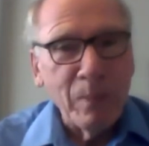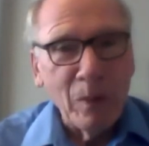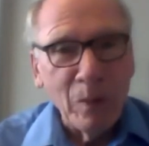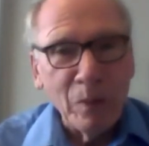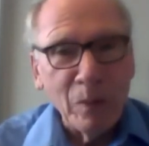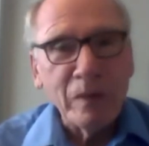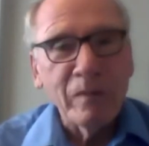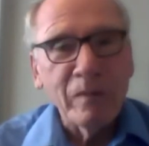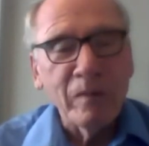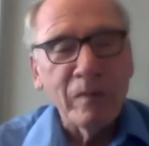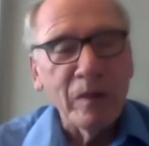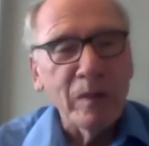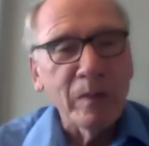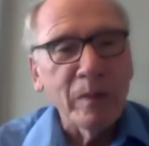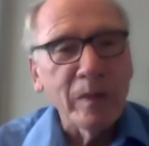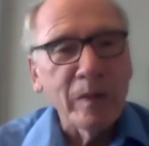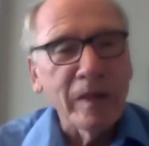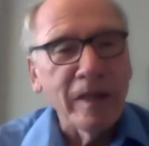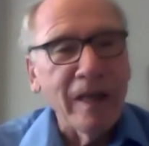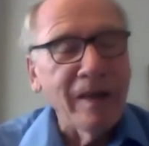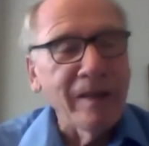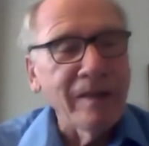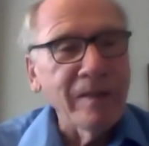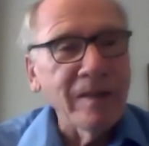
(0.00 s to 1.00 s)
both of you
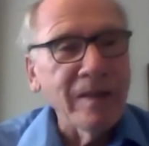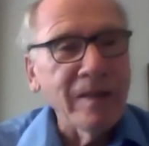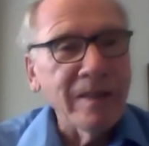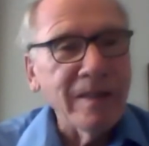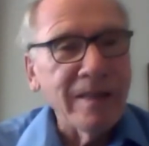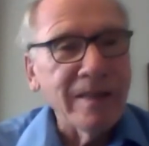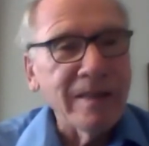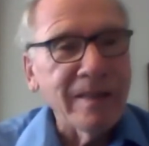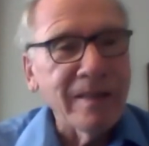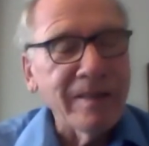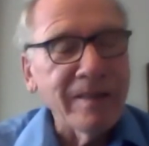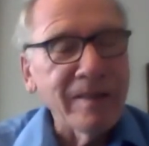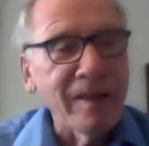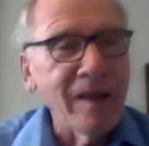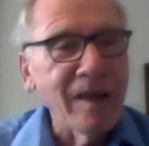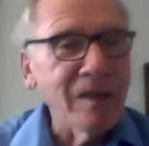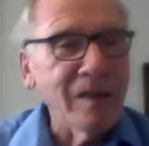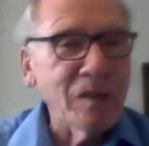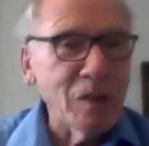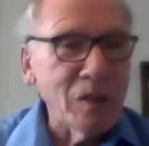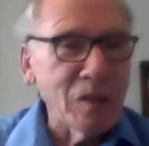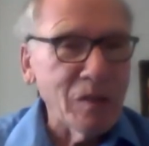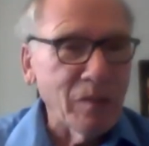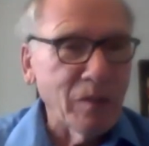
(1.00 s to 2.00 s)
again, uh,
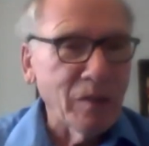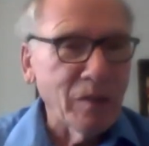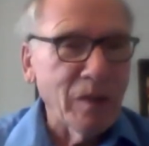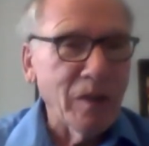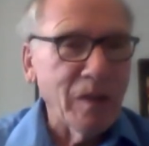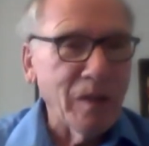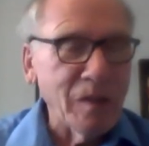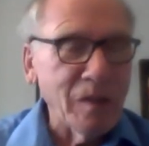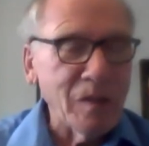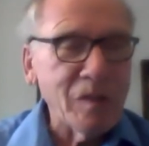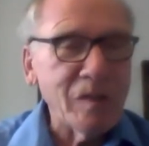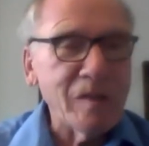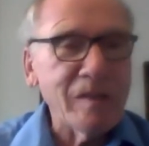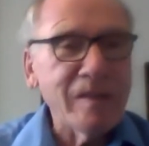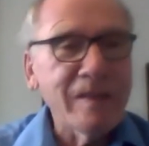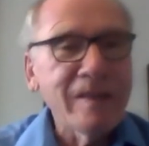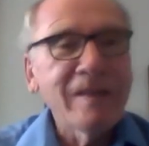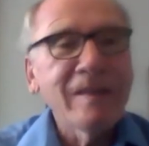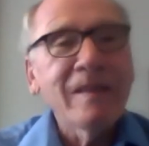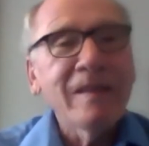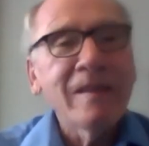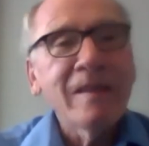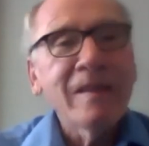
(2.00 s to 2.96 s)
not just for this,